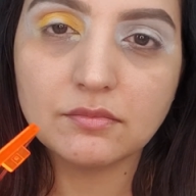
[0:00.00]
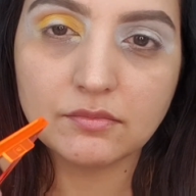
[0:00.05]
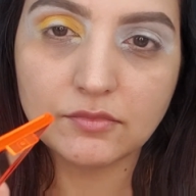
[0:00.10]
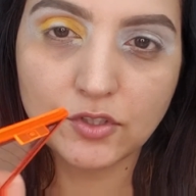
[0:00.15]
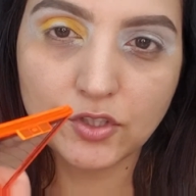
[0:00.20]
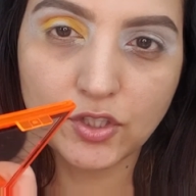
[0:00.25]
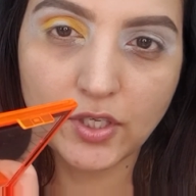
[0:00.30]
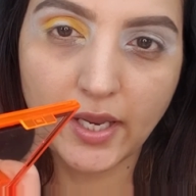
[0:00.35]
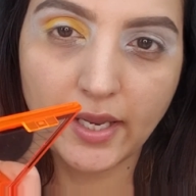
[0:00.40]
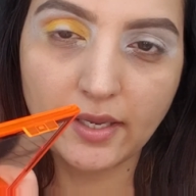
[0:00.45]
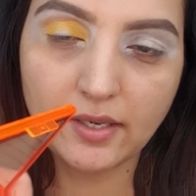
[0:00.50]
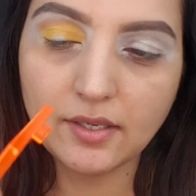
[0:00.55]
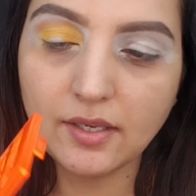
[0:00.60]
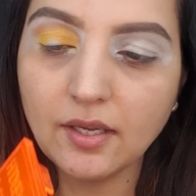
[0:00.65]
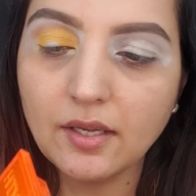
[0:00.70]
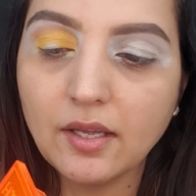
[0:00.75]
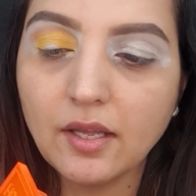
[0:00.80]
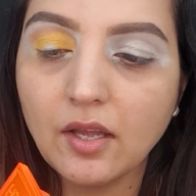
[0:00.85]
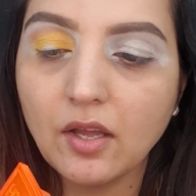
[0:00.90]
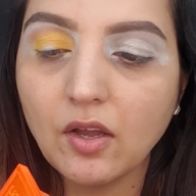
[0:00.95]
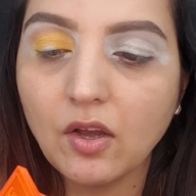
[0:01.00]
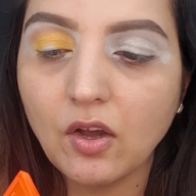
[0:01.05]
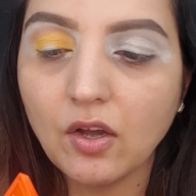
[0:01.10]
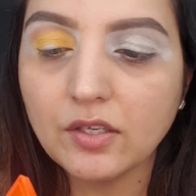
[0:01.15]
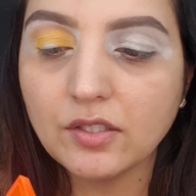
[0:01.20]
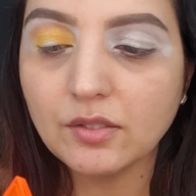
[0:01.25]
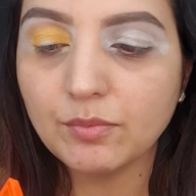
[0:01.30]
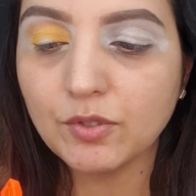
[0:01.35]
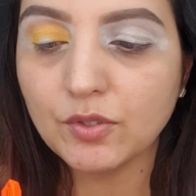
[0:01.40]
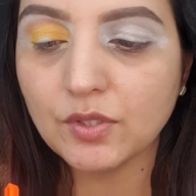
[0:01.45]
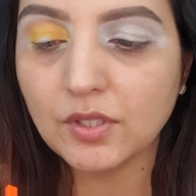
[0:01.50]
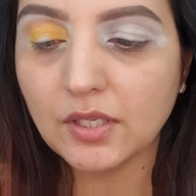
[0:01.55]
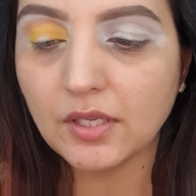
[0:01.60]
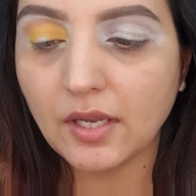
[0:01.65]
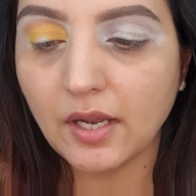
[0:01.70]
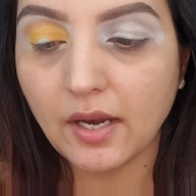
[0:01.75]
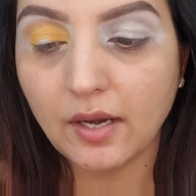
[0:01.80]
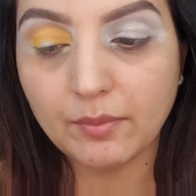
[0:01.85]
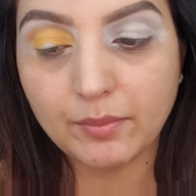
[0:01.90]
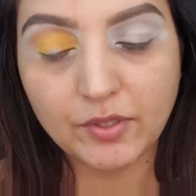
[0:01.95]
shade on the Beauty
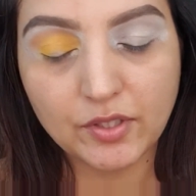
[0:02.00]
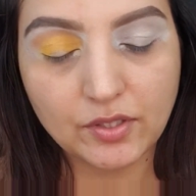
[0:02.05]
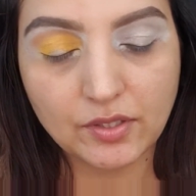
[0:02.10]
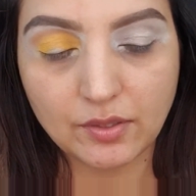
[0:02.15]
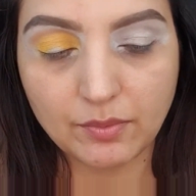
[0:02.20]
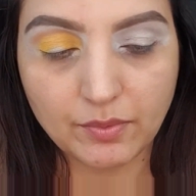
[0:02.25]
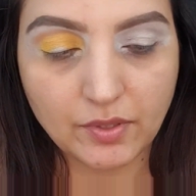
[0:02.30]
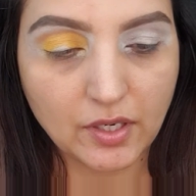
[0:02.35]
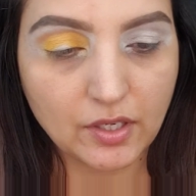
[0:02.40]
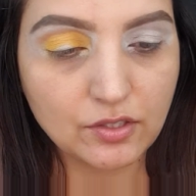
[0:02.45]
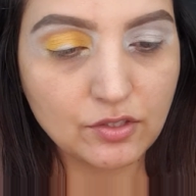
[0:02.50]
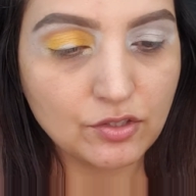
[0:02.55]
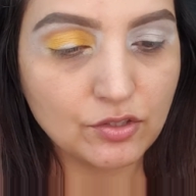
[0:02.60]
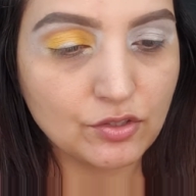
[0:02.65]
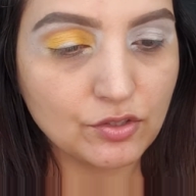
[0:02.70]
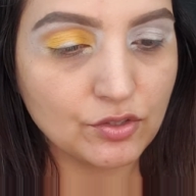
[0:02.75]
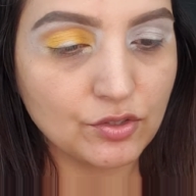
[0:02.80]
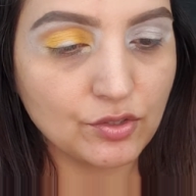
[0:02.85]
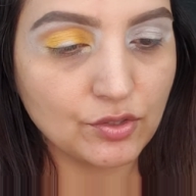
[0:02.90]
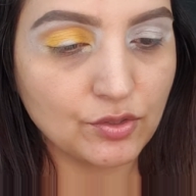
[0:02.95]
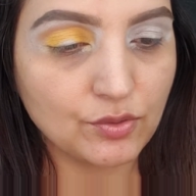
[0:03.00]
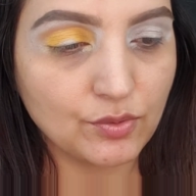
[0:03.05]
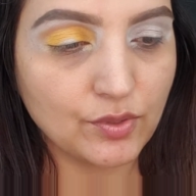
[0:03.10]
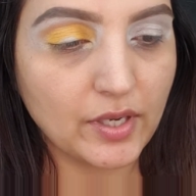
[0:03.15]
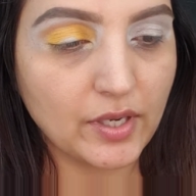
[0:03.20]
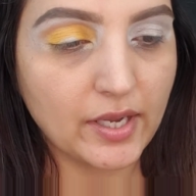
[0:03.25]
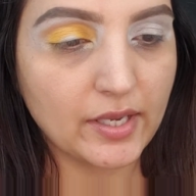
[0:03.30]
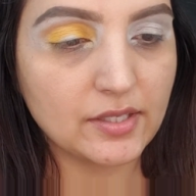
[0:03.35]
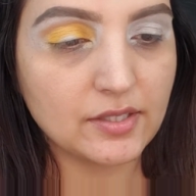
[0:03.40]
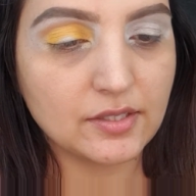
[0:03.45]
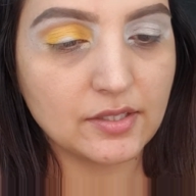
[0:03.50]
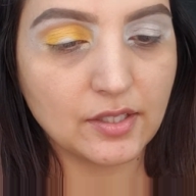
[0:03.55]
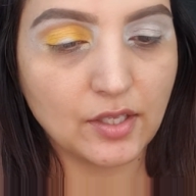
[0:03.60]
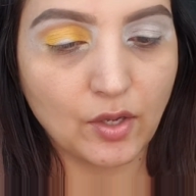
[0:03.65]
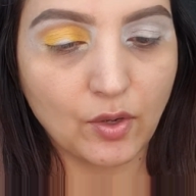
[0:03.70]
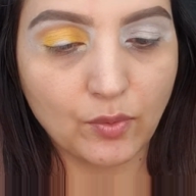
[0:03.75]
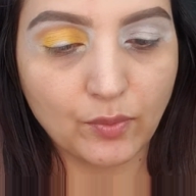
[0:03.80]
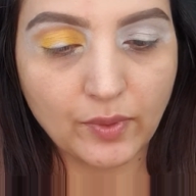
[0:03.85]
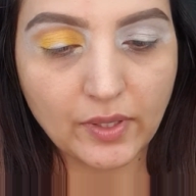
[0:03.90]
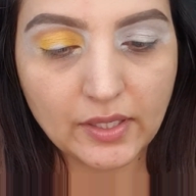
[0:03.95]
RB3 brush. You guys
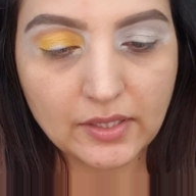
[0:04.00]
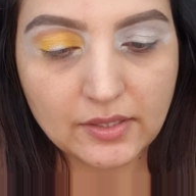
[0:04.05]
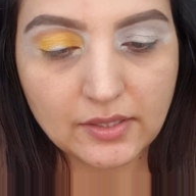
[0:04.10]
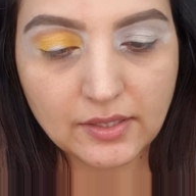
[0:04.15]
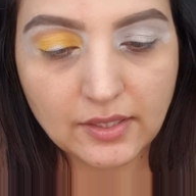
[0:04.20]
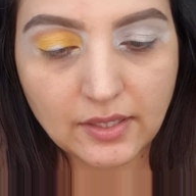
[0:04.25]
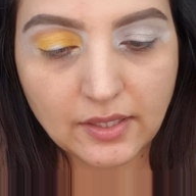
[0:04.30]
know it,